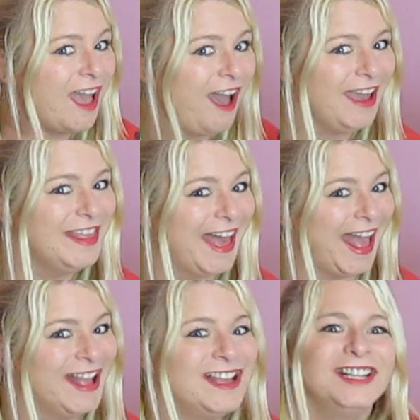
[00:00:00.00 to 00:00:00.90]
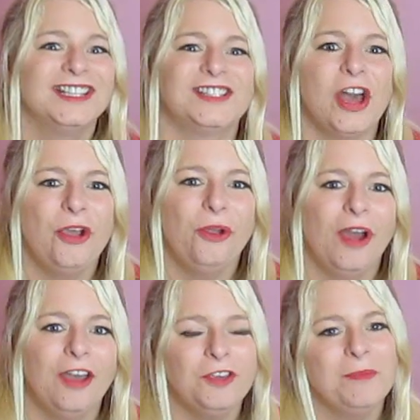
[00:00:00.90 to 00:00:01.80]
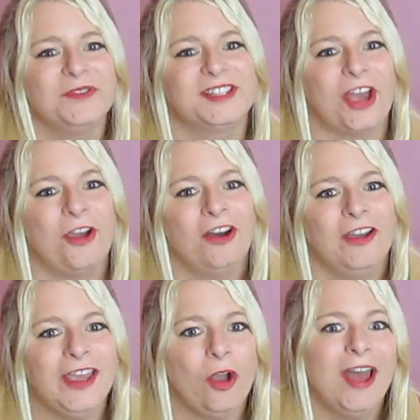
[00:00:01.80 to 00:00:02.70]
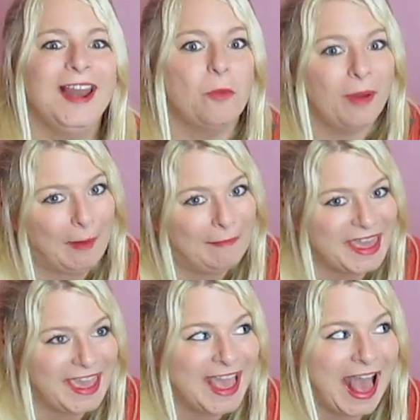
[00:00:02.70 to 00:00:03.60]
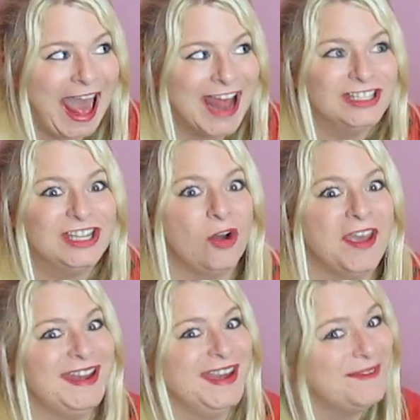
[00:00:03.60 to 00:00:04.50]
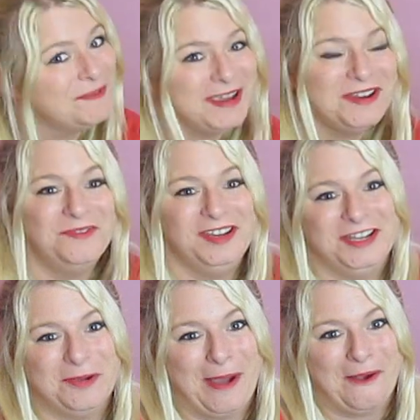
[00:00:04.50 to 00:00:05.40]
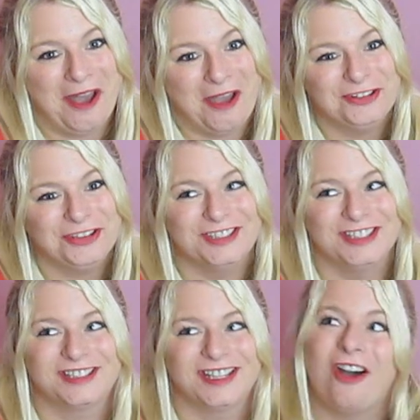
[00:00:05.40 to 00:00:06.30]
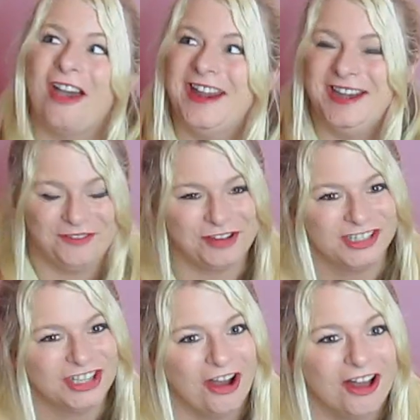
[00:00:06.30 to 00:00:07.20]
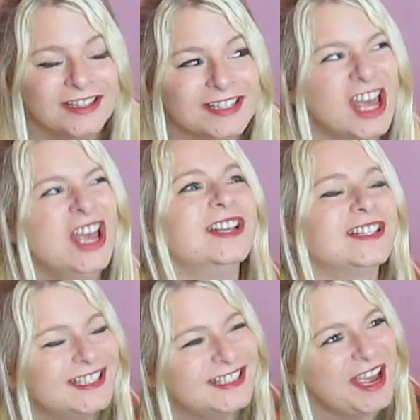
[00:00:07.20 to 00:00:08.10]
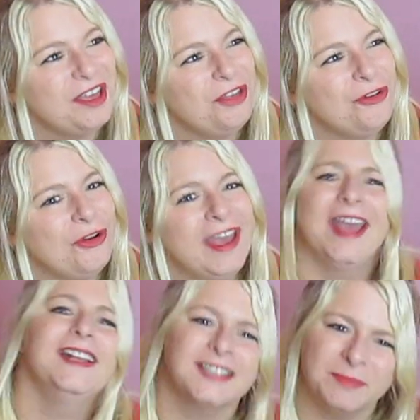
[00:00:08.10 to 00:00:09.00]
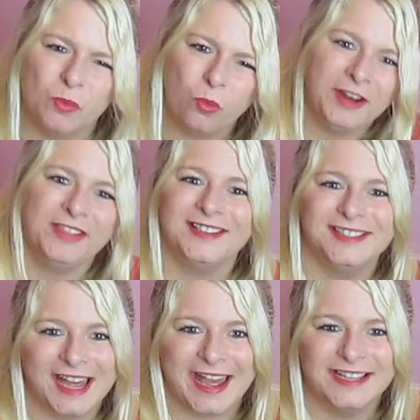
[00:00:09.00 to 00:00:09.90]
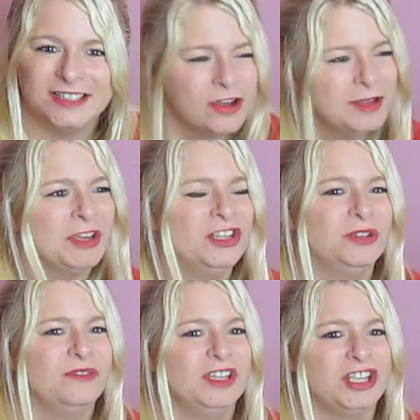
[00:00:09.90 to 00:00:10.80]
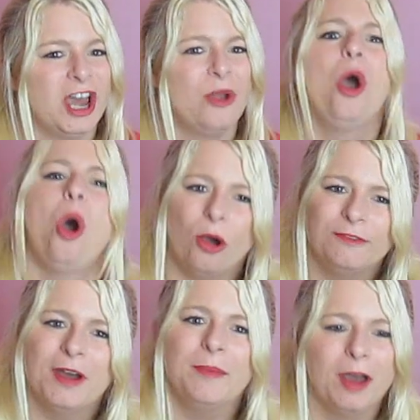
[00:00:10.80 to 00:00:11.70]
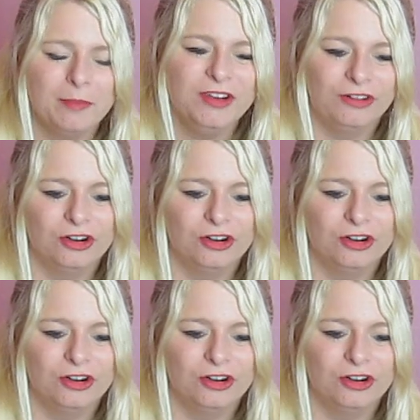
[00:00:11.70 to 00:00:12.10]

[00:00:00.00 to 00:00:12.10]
Hi there! So, a few months ago I got a little puppy and I never made a video about her because I never got the chance. So today I thought it's going to be one of those days I'm going to do a video of my puppy